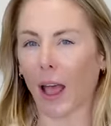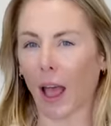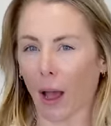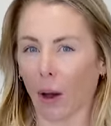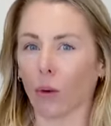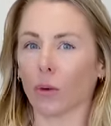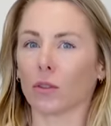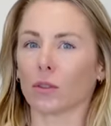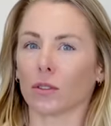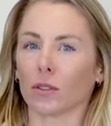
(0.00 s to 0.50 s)

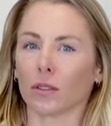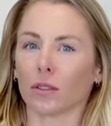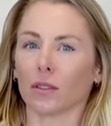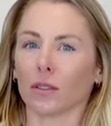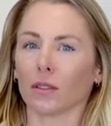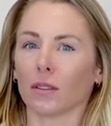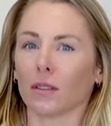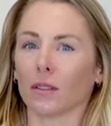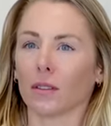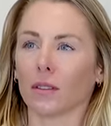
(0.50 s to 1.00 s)
Ouch.
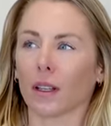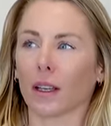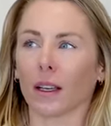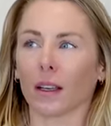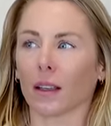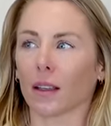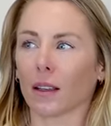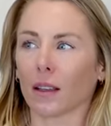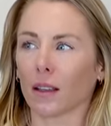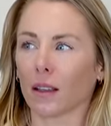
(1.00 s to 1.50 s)

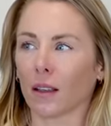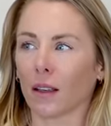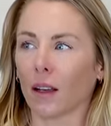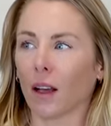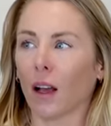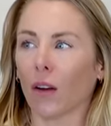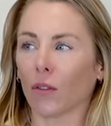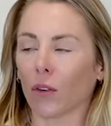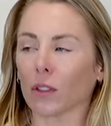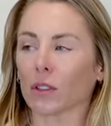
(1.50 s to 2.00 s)
Like,
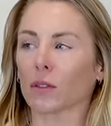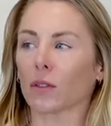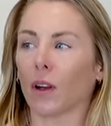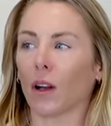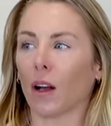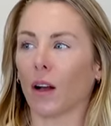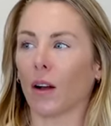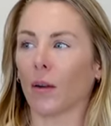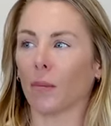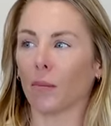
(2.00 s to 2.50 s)
first of
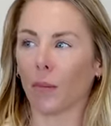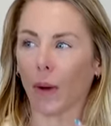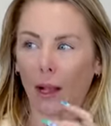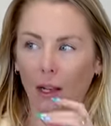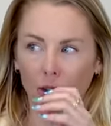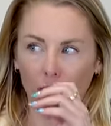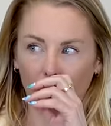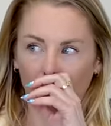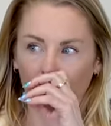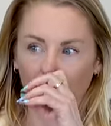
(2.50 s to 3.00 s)
all,
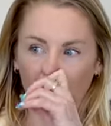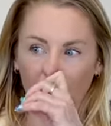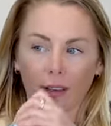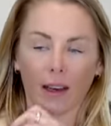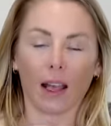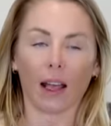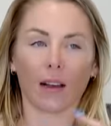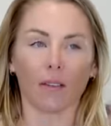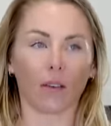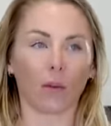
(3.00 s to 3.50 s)
my dream is to
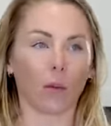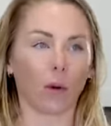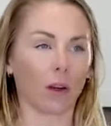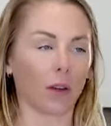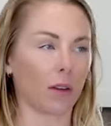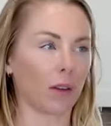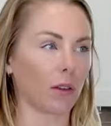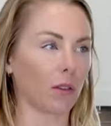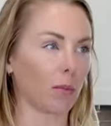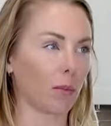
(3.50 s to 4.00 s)
have one
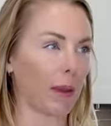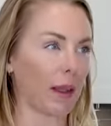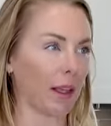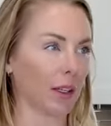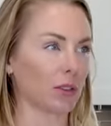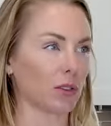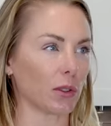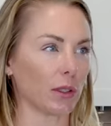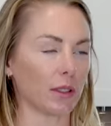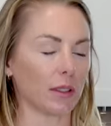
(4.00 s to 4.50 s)
of those
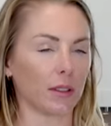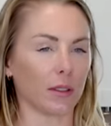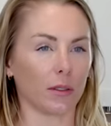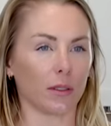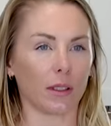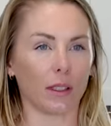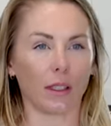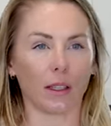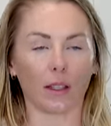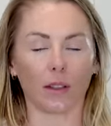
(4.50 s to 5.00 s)
pantries you
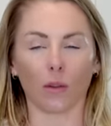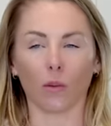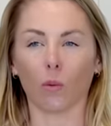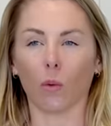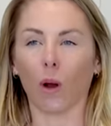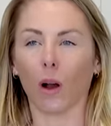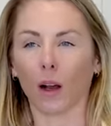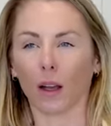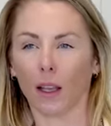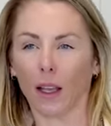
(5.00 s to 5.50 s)
see that you
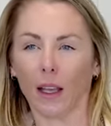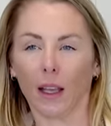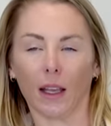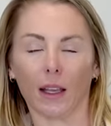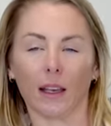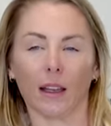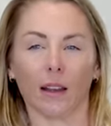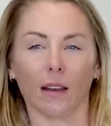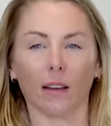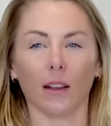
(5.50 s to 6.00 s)
walk
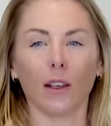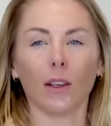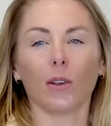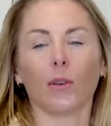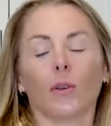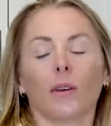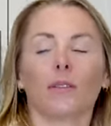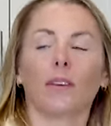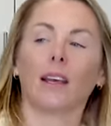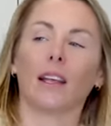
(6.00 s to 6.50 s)
in and
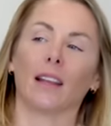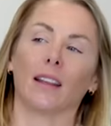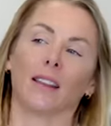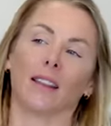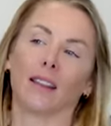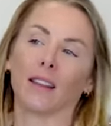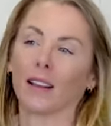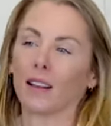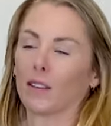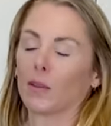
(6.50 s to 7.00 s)
you have
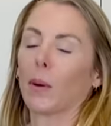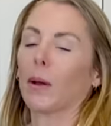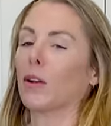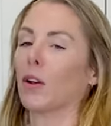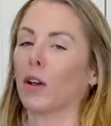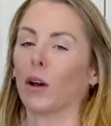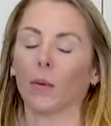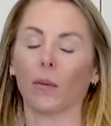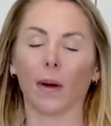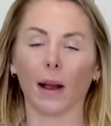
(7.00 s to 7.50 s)
hidden things, but
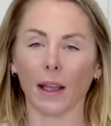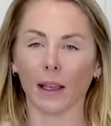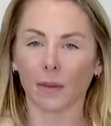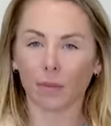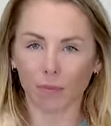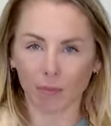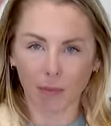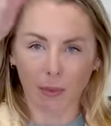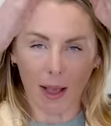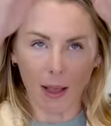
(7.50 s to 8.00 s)
no,
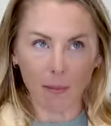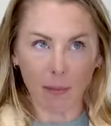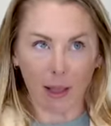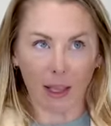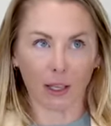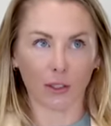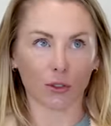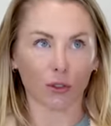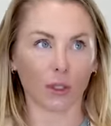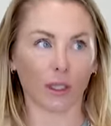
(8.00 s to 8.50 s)
my, my
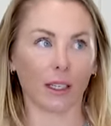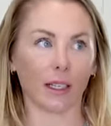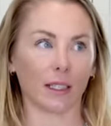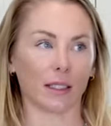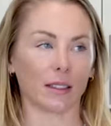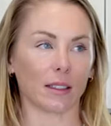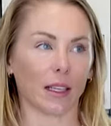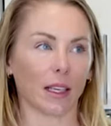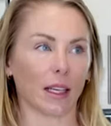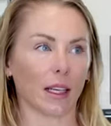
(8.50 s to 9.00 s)
pantry
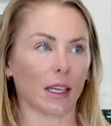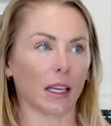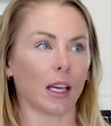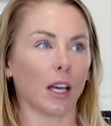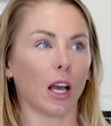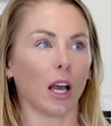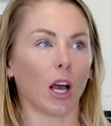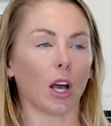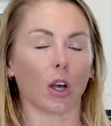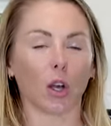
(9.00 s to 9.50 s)
is like
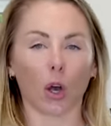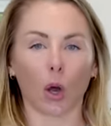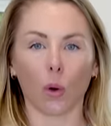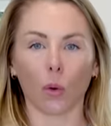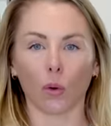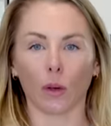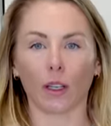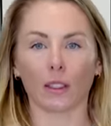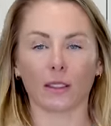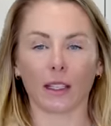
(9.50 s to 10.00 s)
a
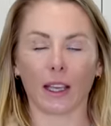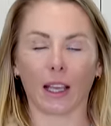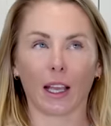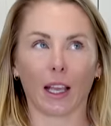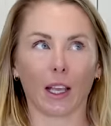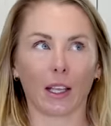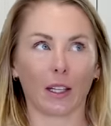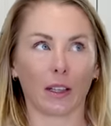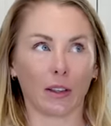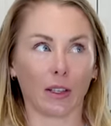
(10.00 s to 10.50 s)
coat. It's
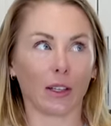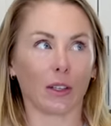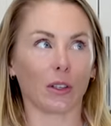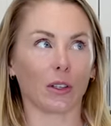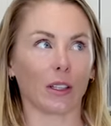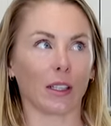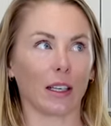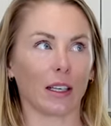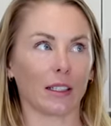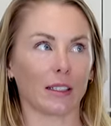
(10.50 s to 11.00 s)
like, it
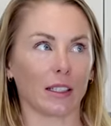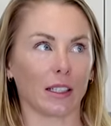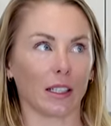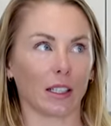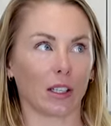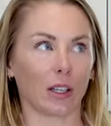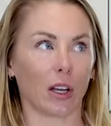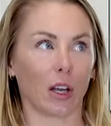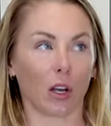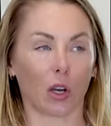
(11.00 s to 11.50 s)
literally is
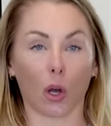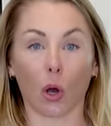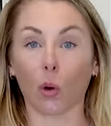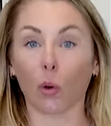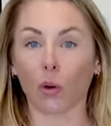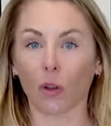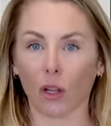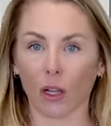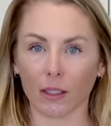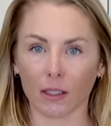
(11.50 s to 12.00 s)
a, a
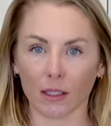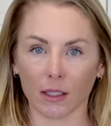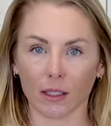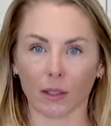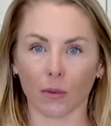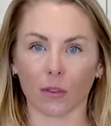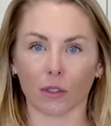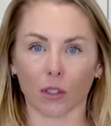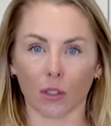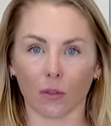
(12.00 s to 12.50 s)
coat closet
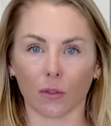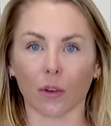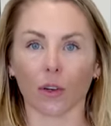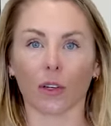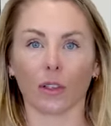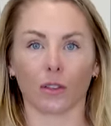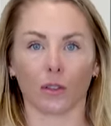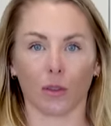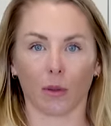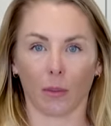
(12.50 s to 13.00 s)
that was
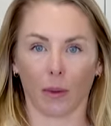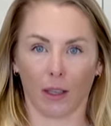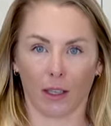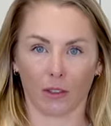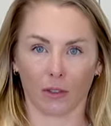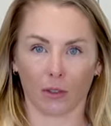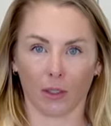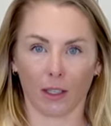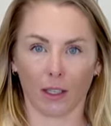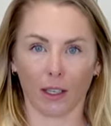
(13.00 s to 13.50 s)
converted to a
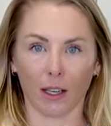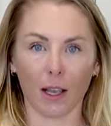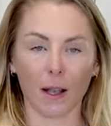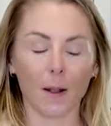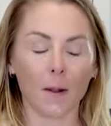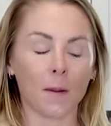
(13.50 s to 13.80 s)
pantry.